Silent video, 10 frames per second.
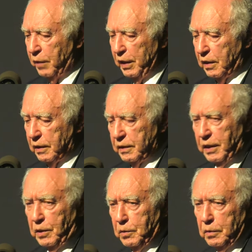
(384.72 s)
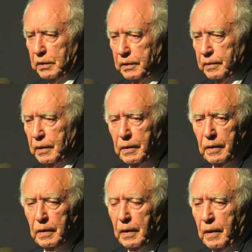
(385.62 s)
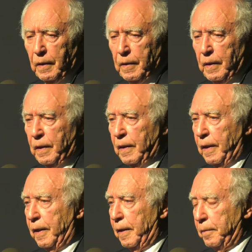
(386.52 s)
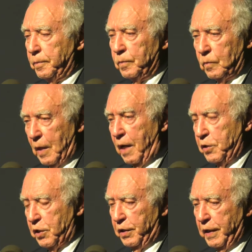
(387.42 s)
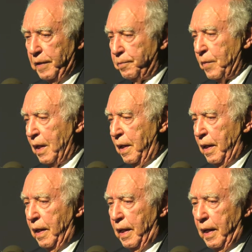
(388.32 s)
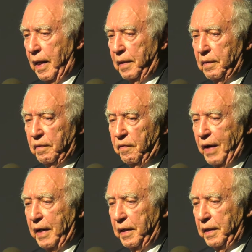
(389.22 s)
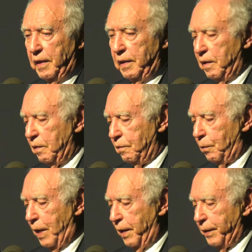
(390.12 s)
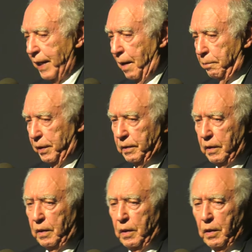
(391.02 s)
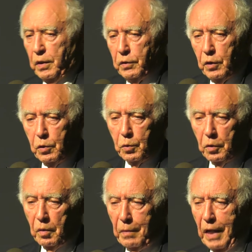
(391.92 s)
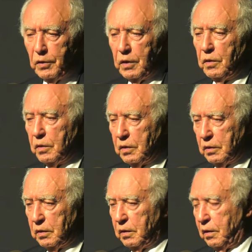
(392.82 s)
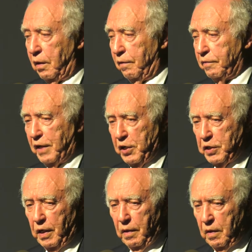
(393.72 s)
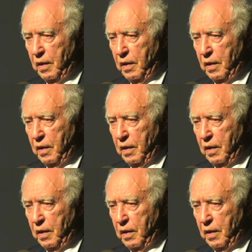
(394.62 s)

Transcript: we continued um, our journey and finally wound up in the Ural Mountains of Russia